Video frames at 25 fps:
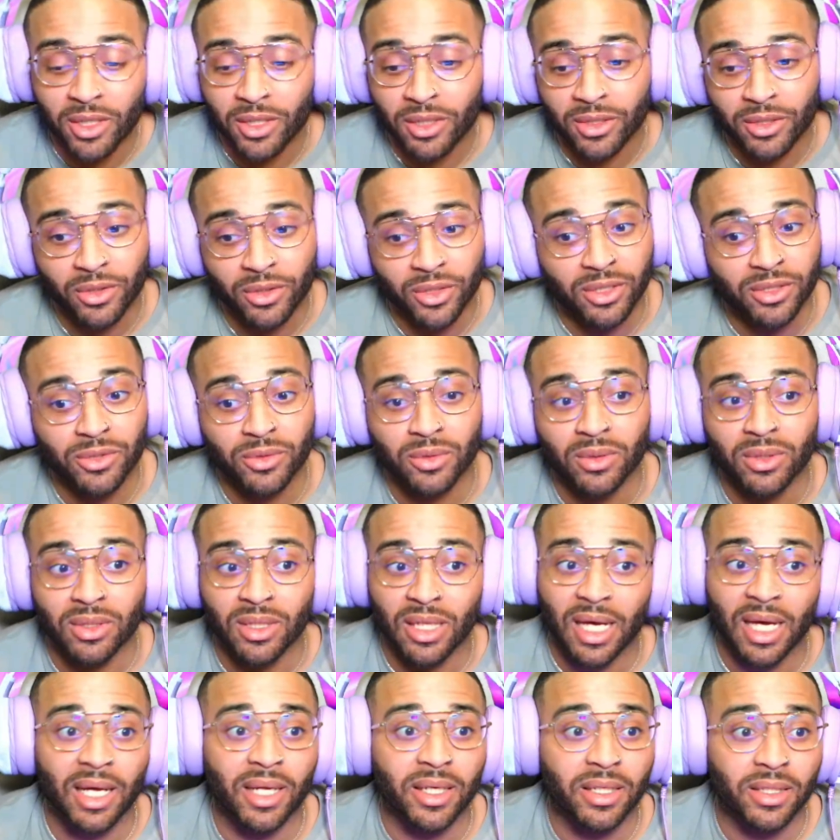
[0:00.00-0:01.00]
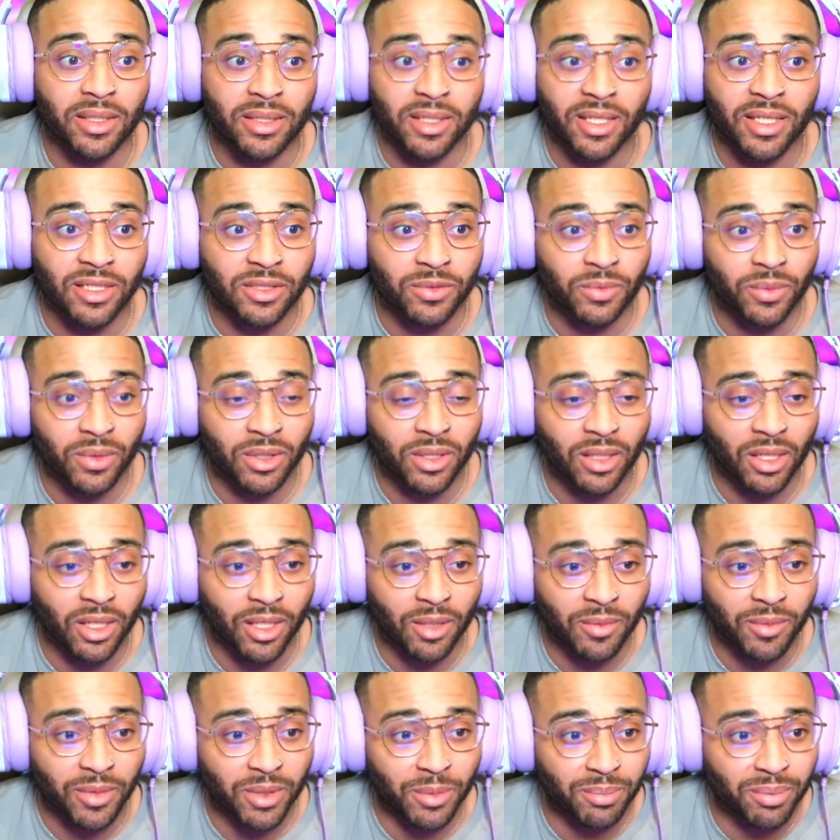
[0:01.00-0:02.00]
You can do a lot of things with
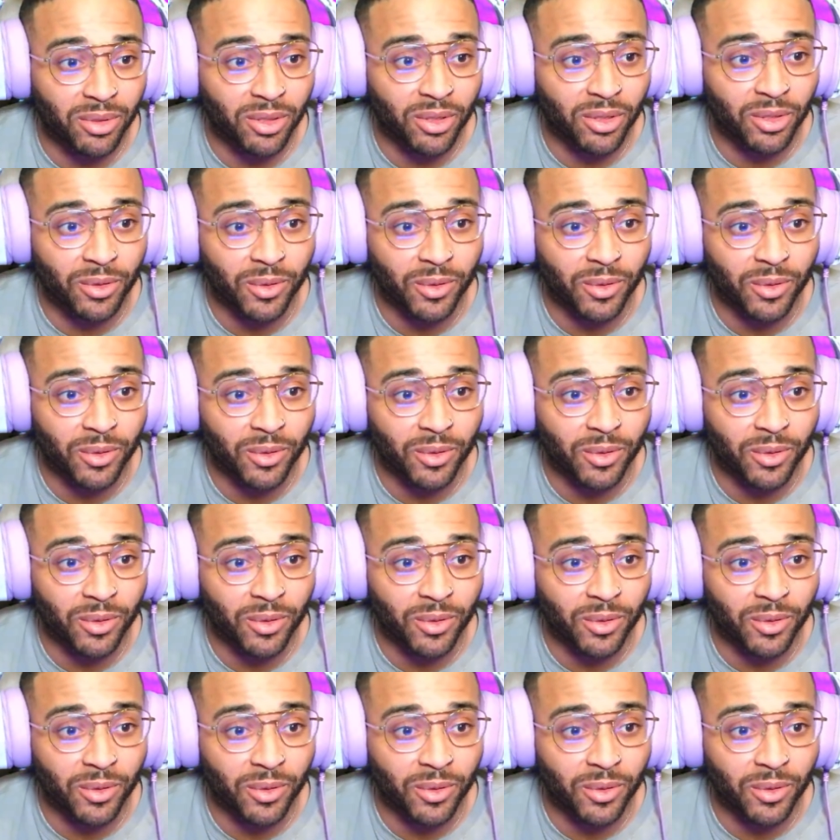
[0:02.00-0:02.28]
the pro